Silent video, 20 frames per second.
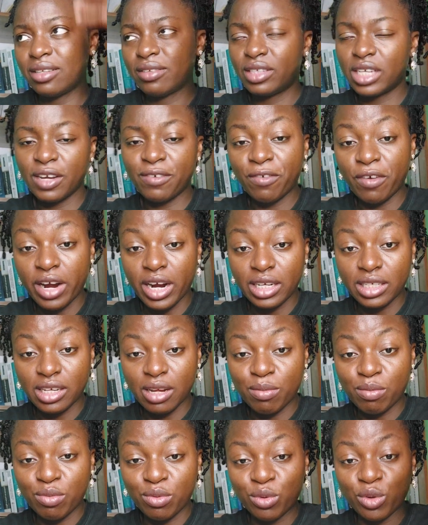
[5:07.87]
take for
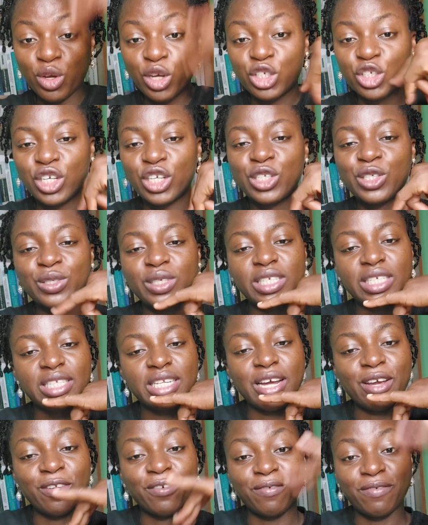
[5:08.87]
example, you're trying to
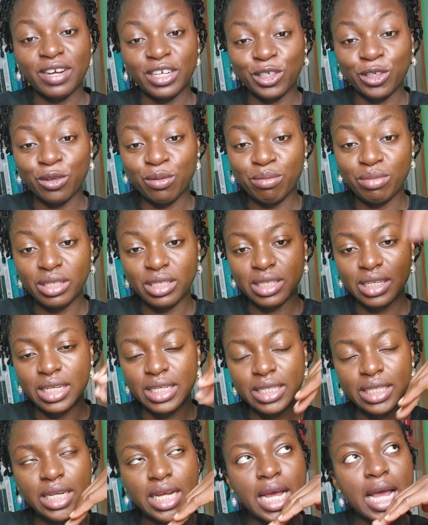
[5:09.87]
register your fashion
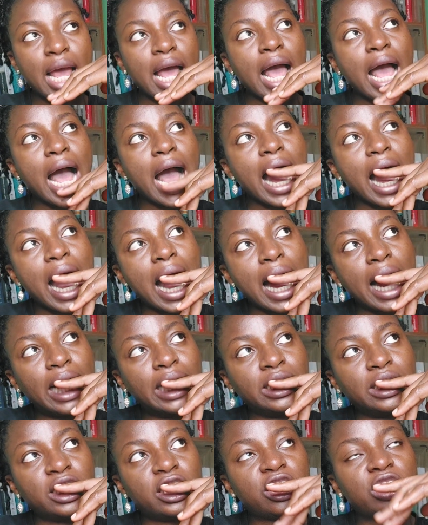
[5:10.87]
business
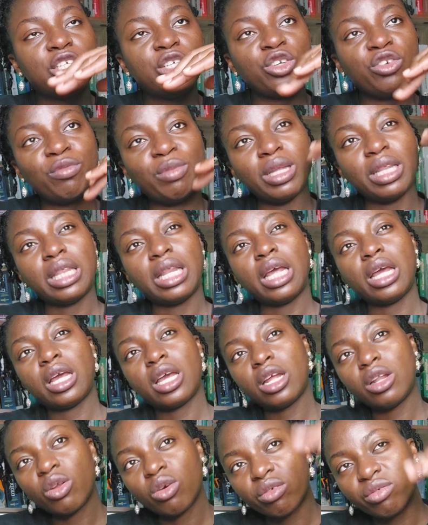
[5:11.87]
and you've been
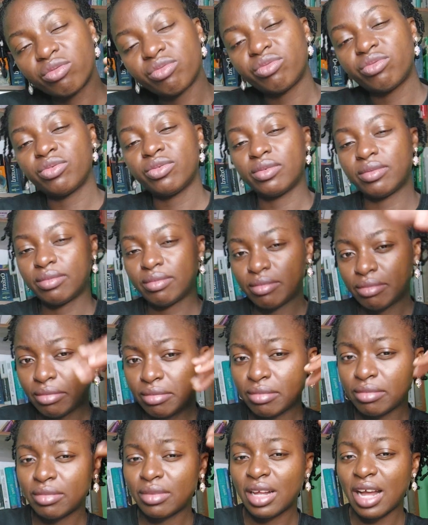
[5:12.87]
thinking of
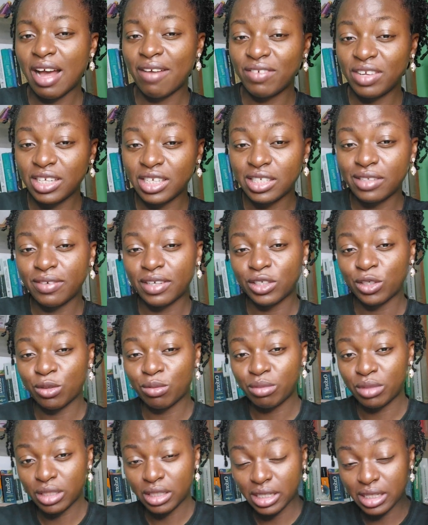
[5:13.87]
having this
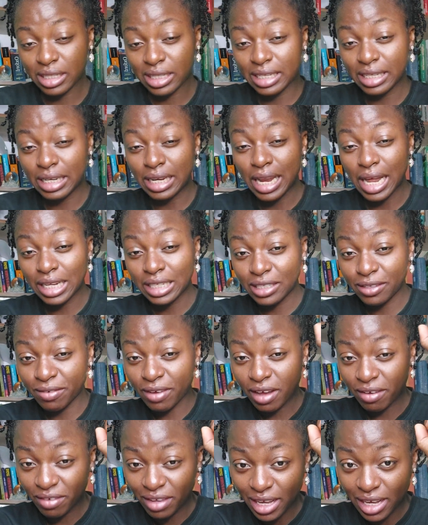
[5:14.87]
fashion business in the last
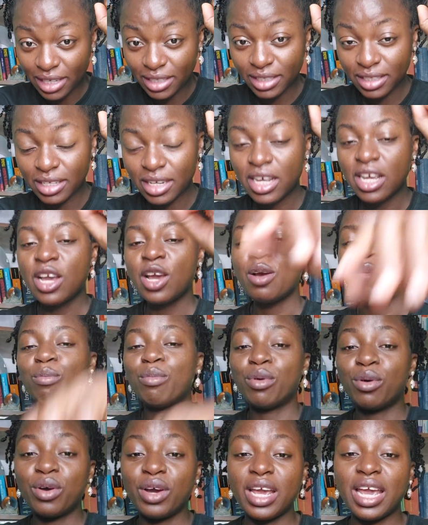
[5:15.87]
5 years,
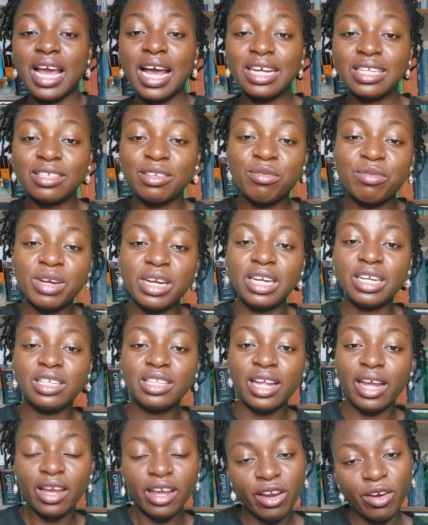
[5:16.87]
but it hasn't really
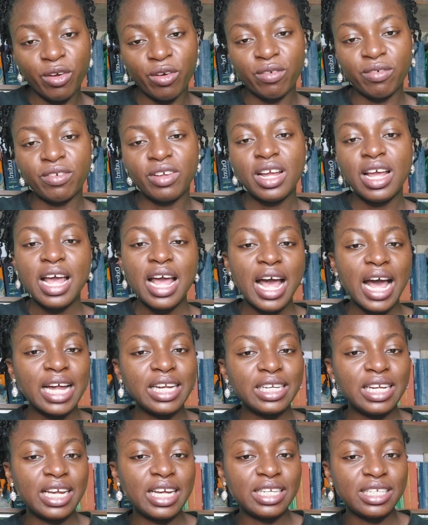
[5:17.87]
taken off.
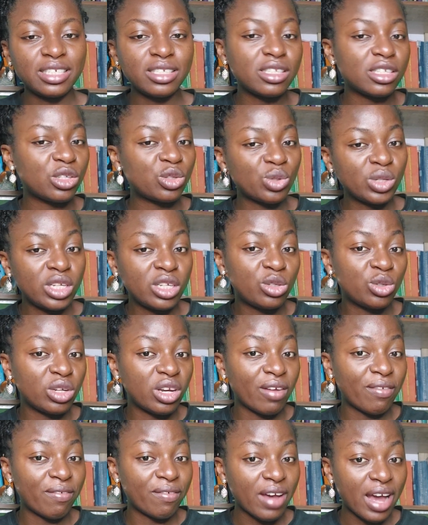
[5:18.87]
And then this is
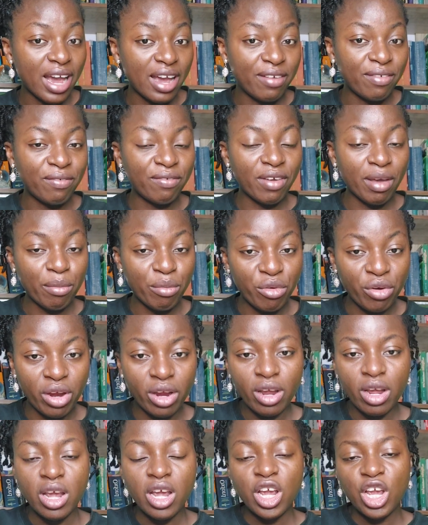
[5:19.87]
2025
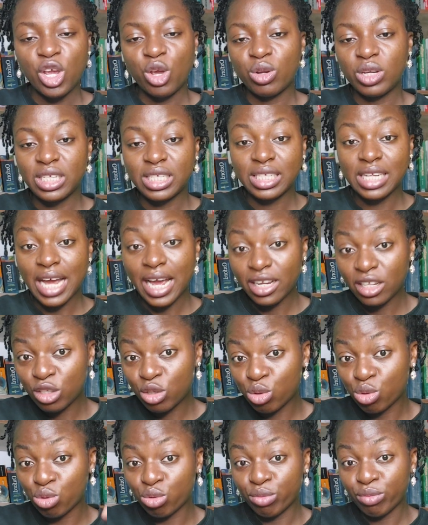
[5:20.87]
February, you decide
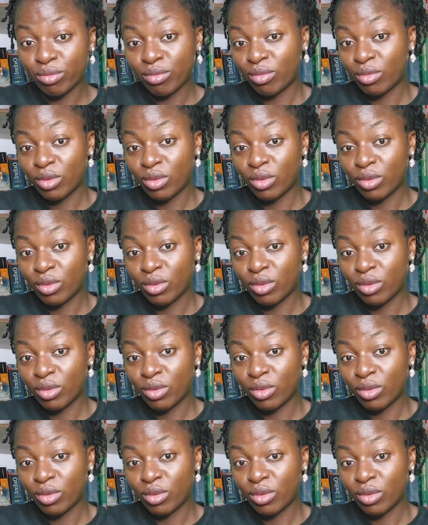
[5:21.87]
to,